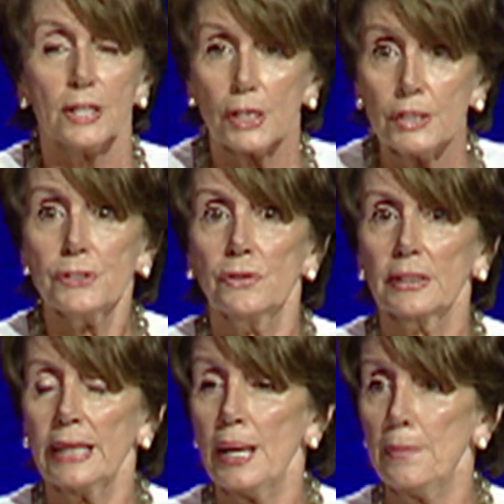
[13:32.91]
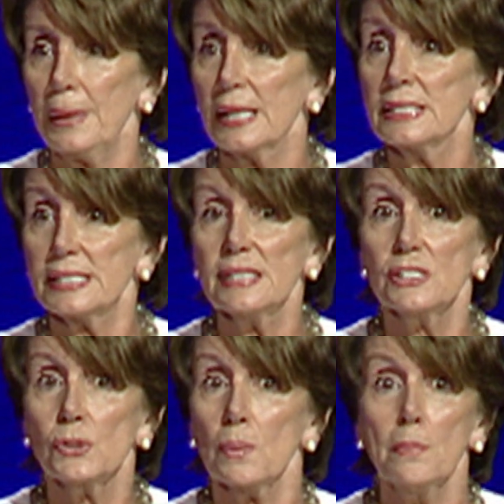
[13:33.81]
into the campaign
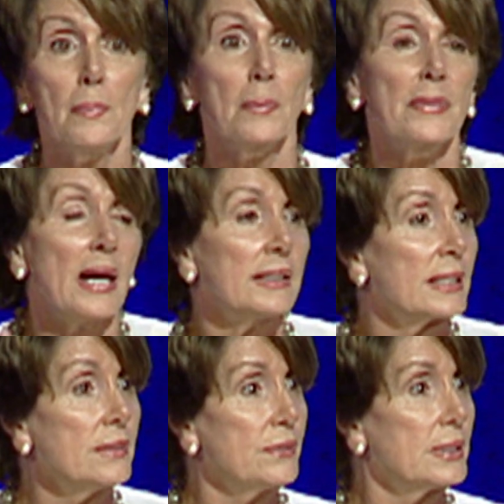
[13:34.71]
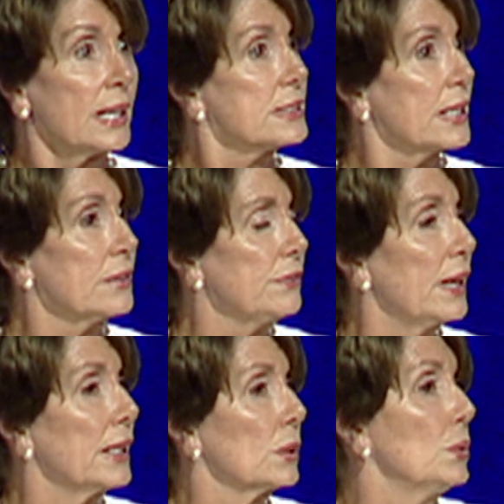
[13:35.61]
system without even
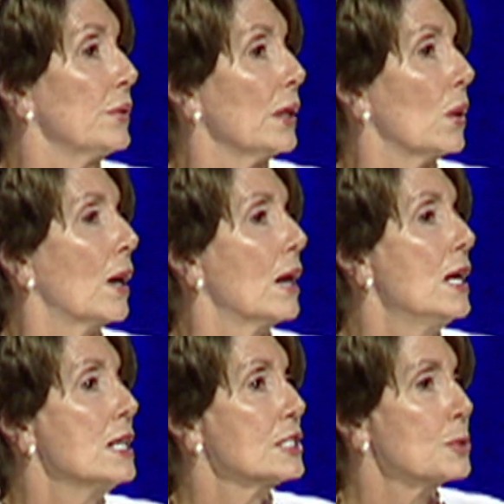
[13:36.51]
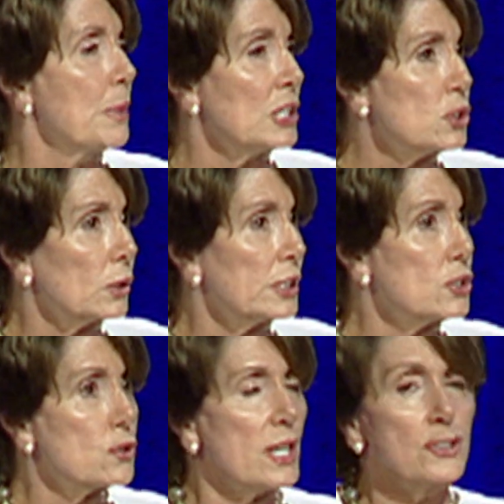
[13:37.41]
identifying who they are. Special
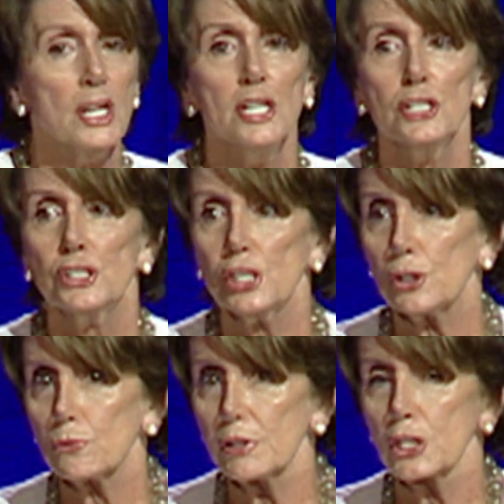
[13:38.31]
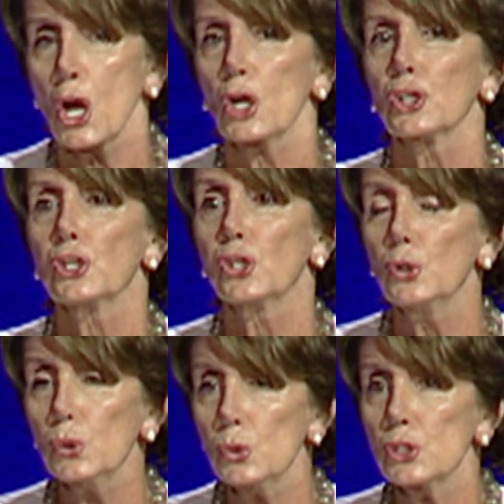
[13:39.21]
interest, secret,
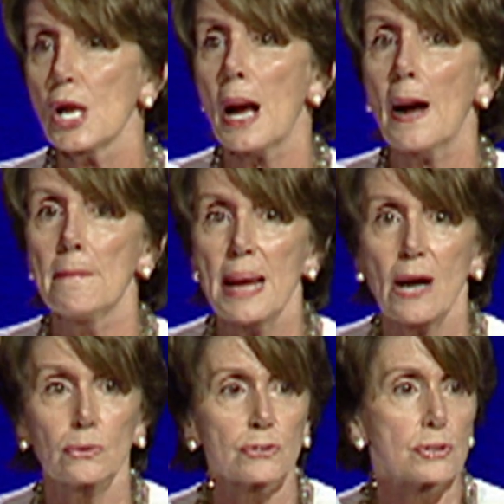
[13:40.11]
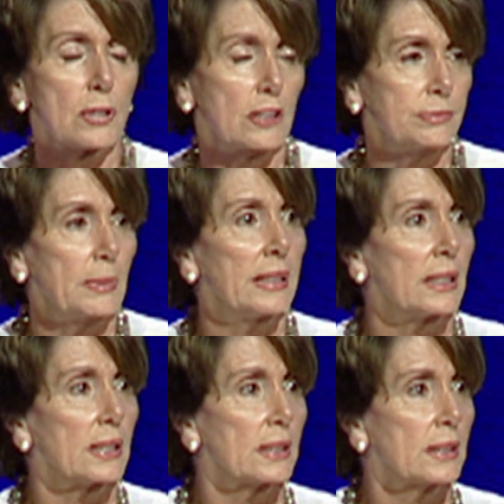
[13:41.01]
huge amounts of
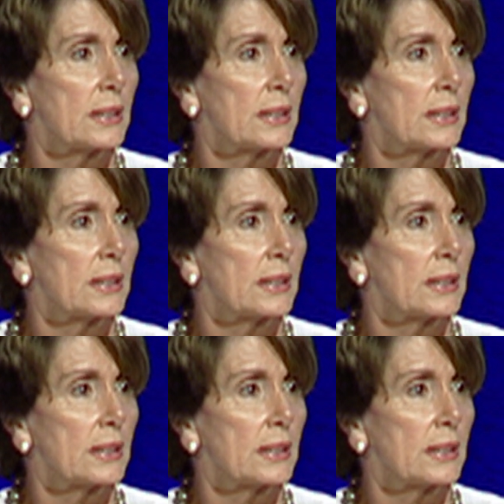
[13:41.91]
money.